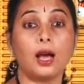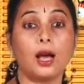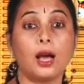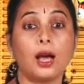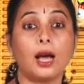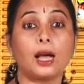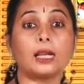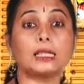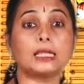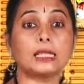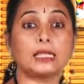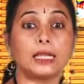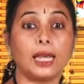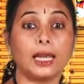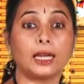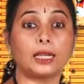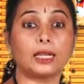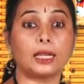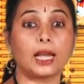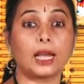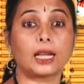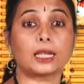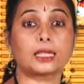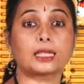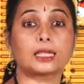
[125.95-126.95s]
are set
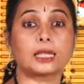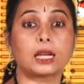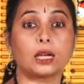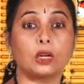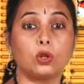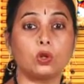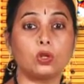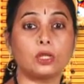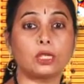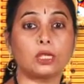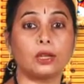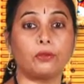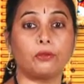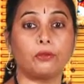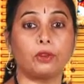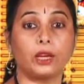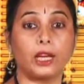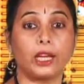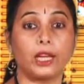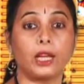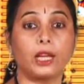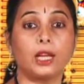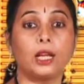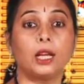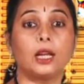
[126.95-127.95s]

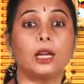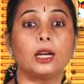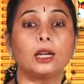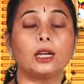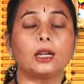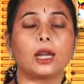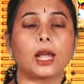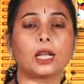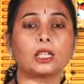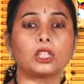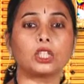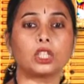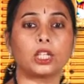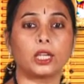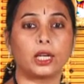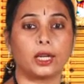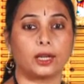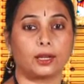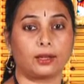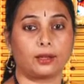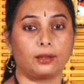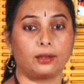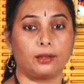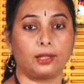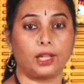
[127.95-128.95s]
exclusively
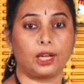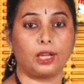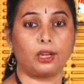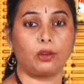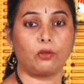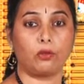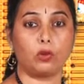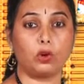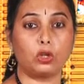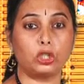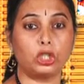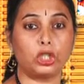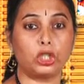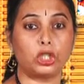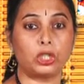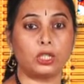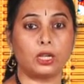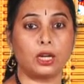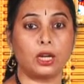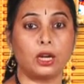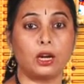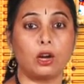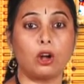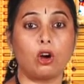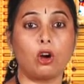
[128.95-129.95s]
touching the
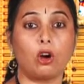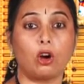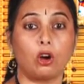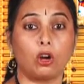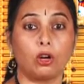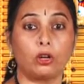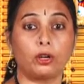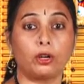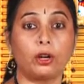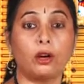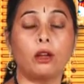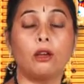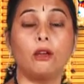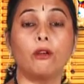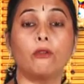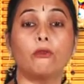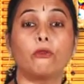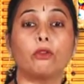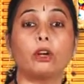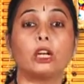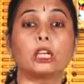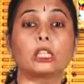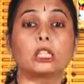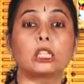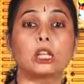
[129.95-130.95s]
devotional or
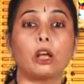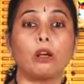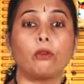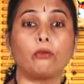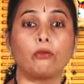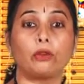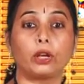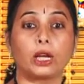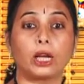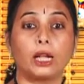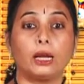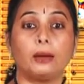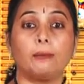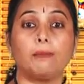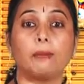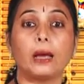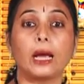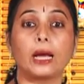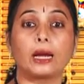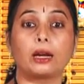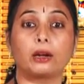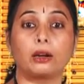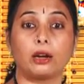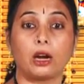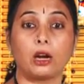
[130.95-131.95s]
philosophical
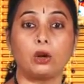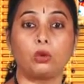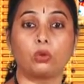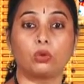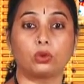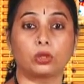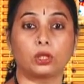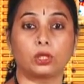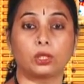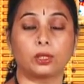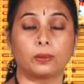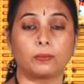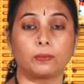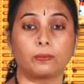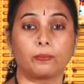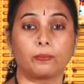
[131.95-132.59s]
background.